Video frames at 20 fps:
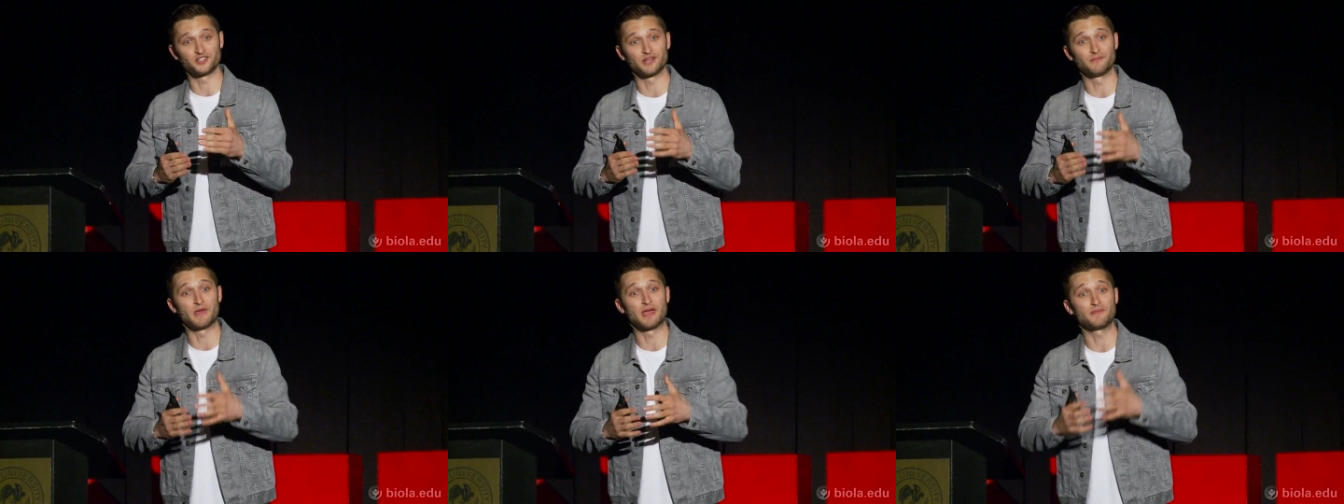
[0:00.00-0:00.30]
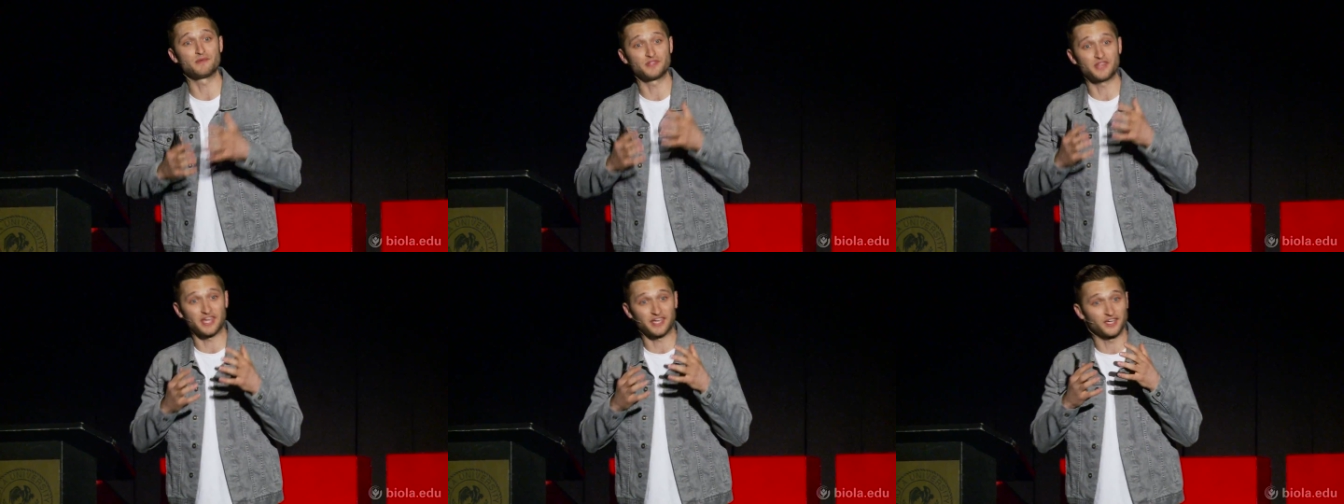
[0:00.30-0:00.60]
and
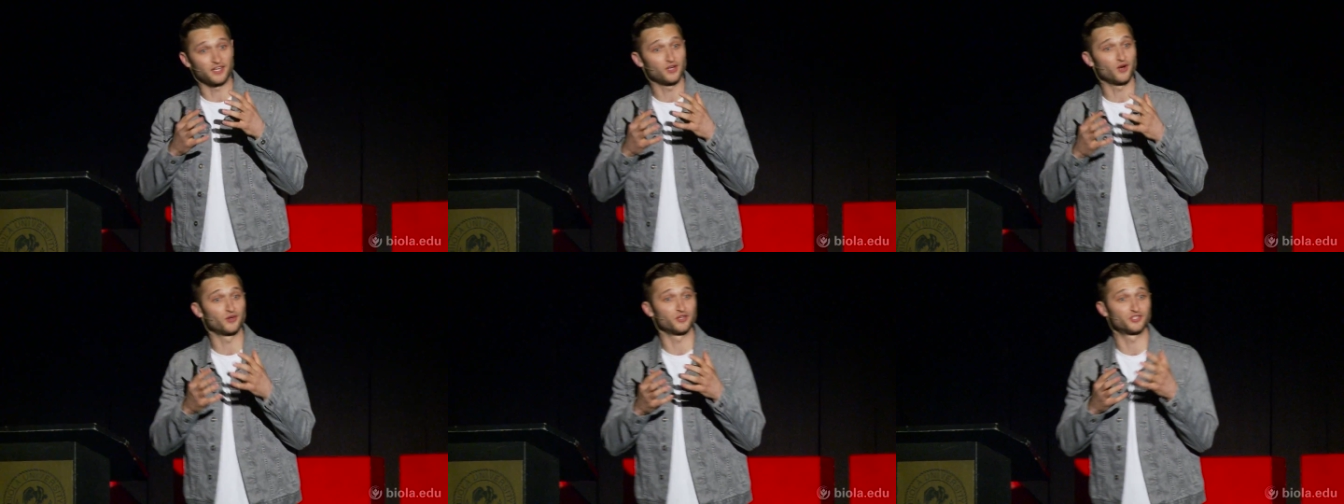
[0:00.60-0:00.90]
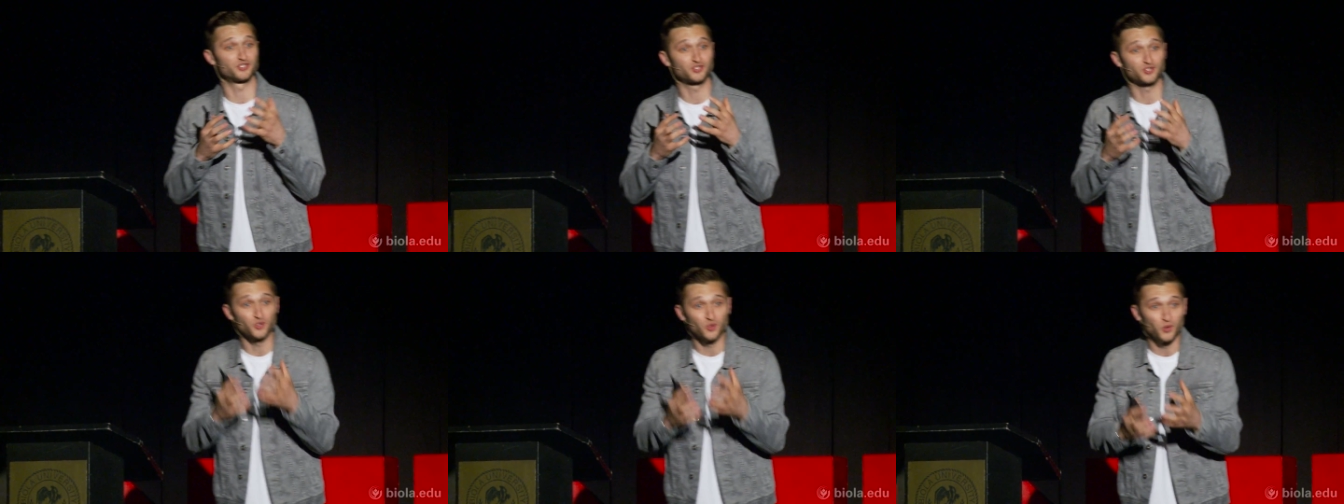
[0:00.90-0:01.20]
maybe they can go to
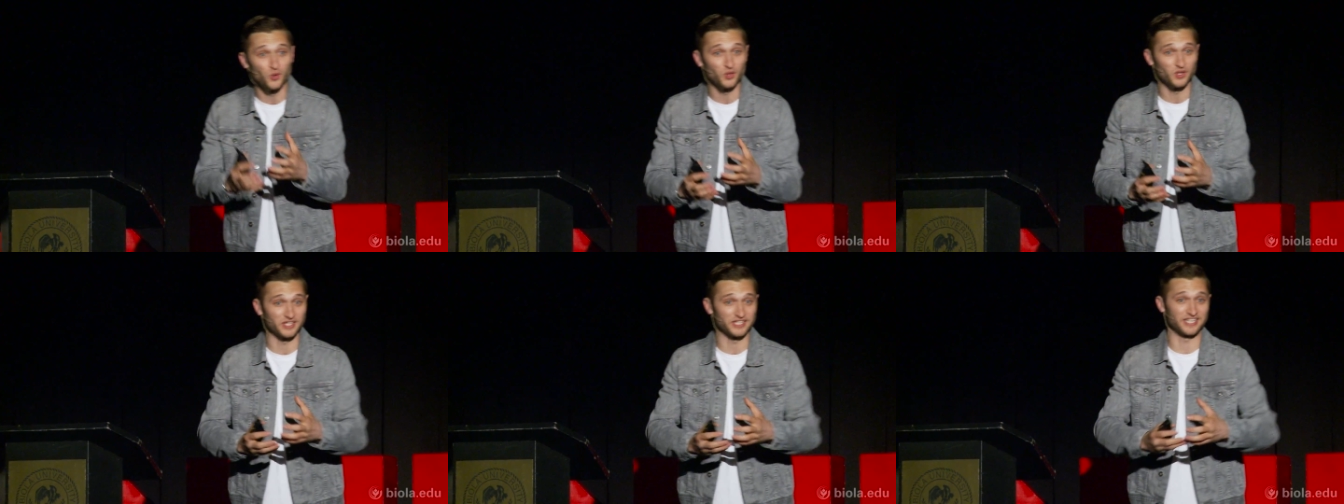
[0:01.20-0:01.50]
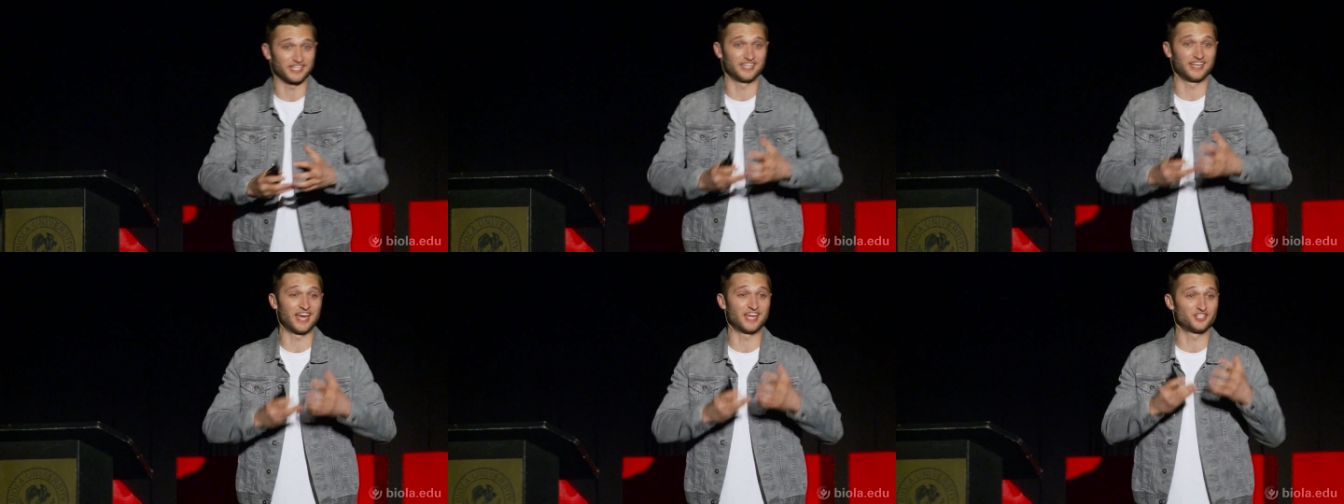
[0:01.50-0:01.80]
school and
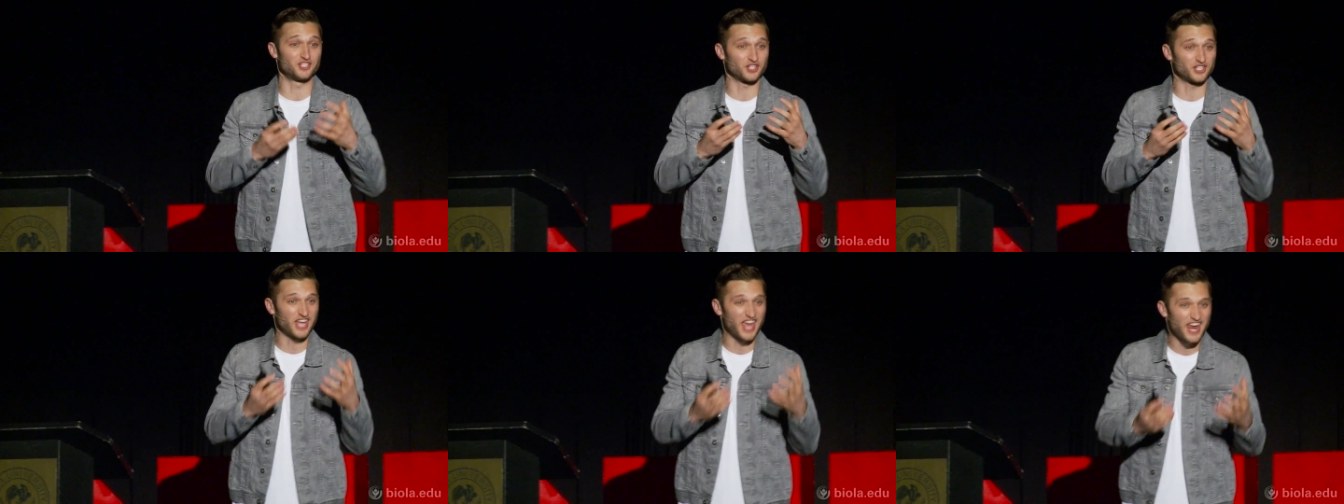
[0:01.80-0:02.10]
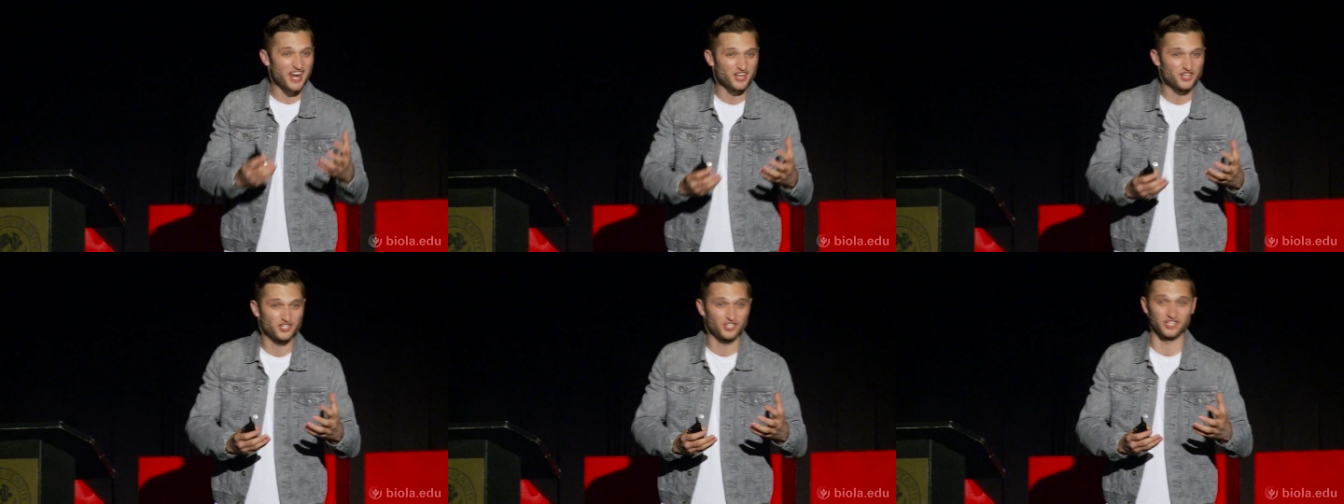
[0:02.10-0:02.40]
get an
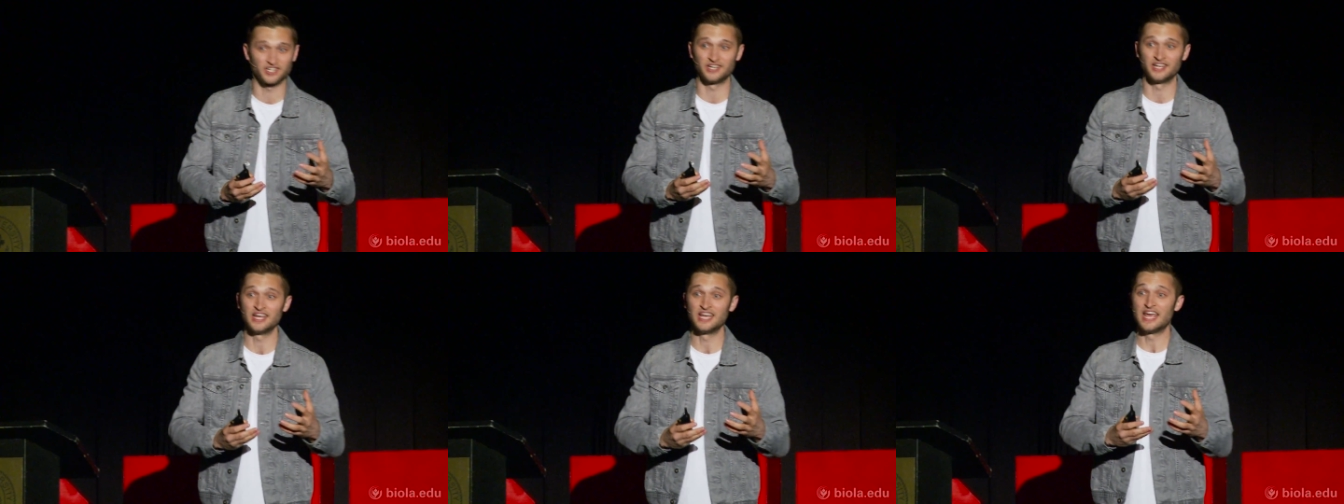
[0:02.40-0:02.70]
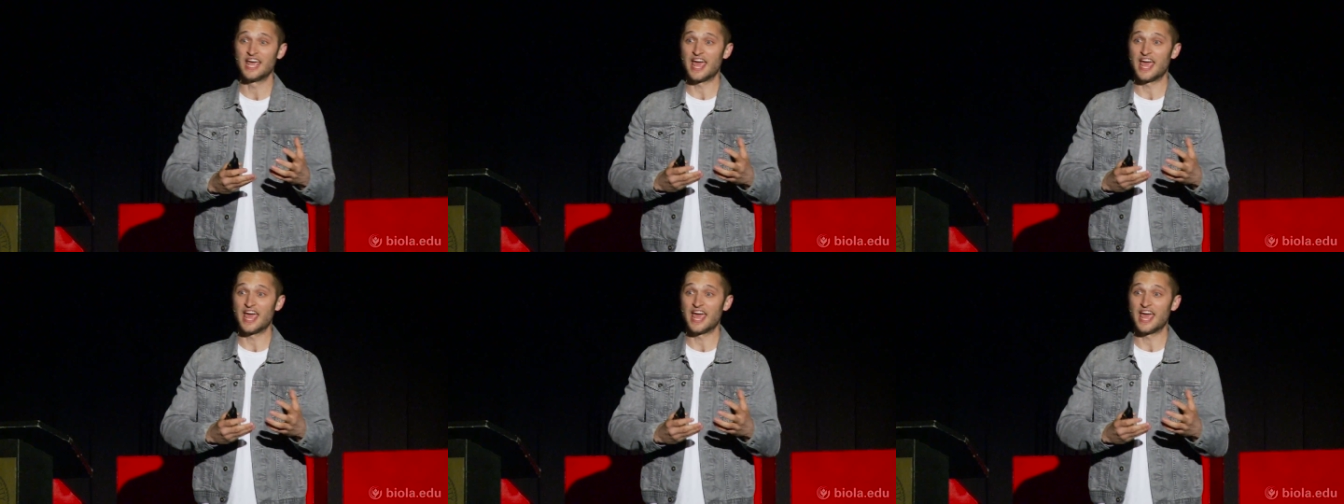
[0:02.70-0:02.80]
education